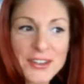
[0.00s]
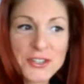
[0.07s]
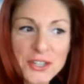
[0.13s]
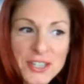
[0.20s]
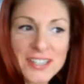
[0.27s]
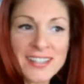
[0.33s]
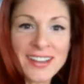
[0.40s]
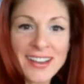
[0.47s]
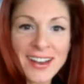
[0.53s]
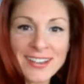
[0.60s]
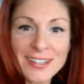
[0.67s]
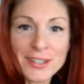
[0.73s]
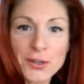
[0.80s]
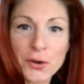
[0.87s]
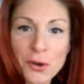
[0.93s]
Just to
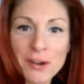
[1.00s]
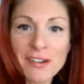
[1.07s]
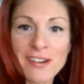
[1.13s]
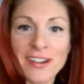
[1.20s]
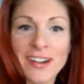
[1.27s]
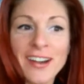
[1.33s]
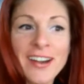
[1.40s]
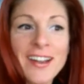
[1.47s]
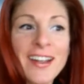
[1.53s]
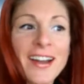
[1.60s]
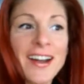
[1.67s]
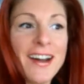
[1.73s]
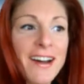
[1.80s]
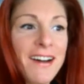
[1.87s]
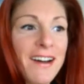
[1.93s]
get to the corner.
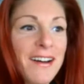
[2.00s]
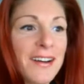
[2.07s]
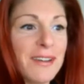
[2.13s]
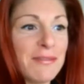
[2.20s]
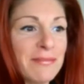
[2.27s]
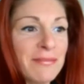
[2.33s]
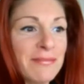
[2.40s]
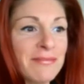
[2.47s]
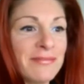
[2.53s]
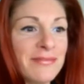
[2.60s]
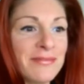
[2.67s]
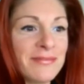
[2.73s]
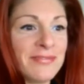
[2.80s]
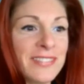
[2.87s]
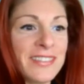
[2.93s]

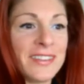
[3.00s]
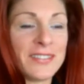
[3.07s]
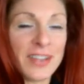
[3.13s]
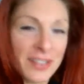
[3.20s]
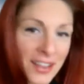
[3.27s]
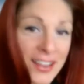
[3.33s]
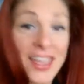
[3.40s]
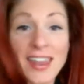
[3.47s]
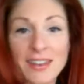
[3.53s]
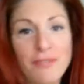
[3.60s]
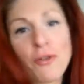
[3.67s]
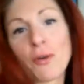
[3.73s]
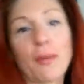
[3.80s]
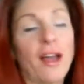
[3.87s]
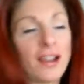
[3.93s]

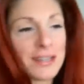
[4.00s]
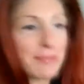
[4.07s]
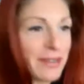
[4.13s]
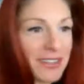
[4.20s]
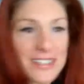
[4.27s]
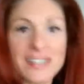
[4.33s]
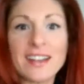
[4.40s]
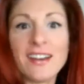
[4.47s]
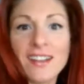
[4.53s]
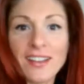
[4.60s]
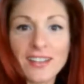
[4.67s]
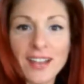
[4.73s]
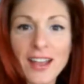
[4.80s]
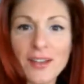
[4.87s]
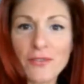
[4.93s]
Again, 4 blocks, but
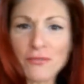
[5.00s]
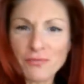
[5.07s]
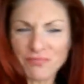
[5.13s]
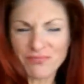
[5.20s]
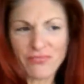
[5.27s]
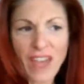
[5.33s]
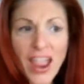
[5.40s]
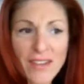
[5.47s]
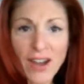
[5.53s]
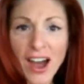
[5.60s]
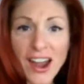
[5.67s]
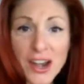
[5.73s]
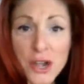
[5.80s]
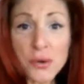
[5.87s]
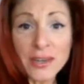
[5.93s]
still,
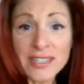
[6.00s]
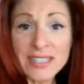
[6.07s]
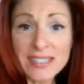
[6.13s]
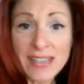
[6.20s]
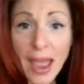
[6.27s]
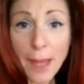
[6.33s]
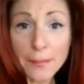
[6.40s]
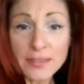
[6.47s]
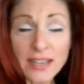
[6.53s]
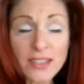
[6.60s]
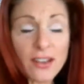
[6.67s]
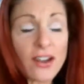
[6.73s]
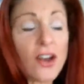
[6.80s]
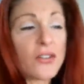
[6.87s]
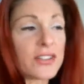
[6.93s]
500 steps?
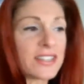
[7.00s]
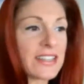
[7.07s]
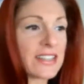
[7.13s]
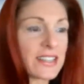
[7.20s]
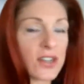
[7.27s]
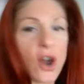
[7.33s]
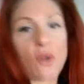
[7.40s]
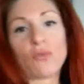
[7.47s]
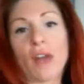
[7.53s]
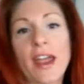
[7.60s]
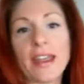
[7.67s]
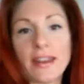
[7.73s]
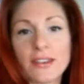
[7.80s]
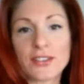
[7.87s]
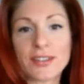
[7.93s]
I thought, oh, this thing's not
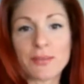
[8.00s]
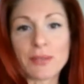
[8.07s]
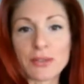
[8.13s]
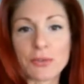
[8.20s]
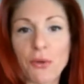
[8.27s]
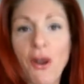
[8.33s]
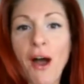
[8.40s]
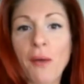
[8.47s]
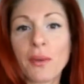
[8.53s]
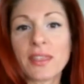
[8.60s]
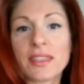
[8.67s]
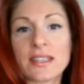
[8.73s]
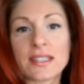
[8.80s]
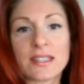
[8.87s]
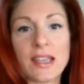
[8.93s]
right. There's something wrong
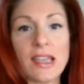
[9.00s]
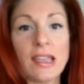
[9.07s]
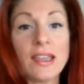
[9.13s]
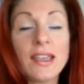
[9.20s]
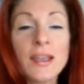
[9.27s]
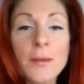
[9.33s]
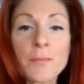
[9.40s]
with this thing.